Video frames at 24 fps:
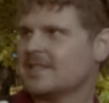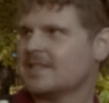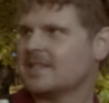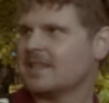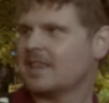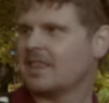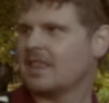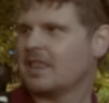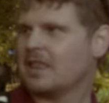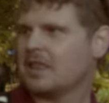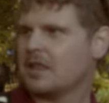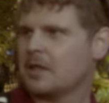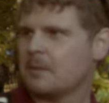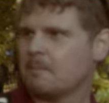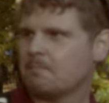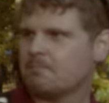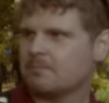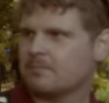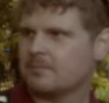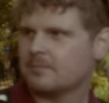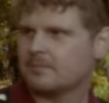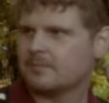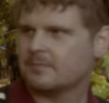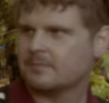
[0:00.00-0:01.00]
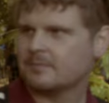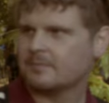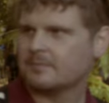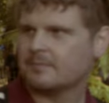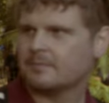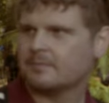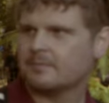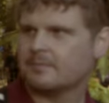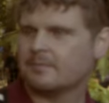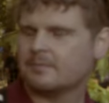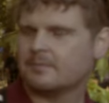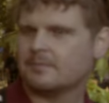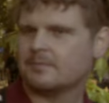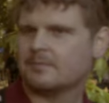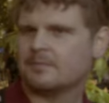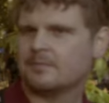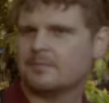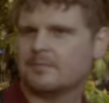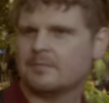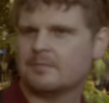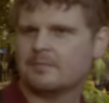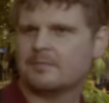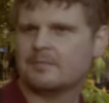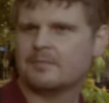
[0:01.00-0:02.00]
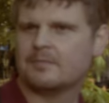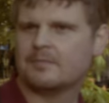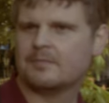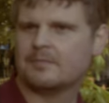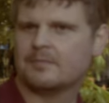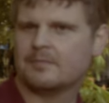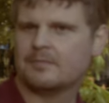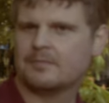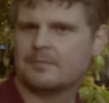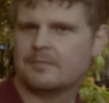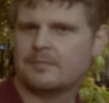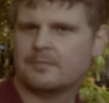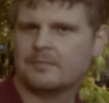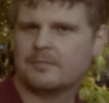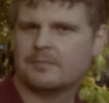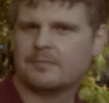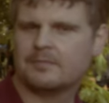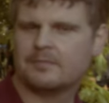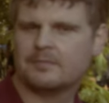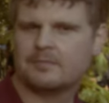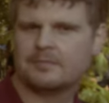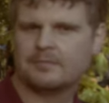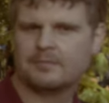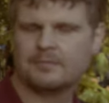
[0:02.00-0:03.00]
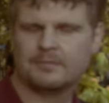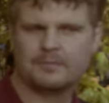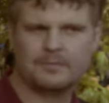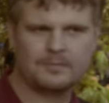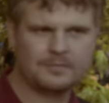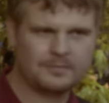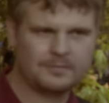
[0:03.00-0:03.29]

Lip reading: (not speaking)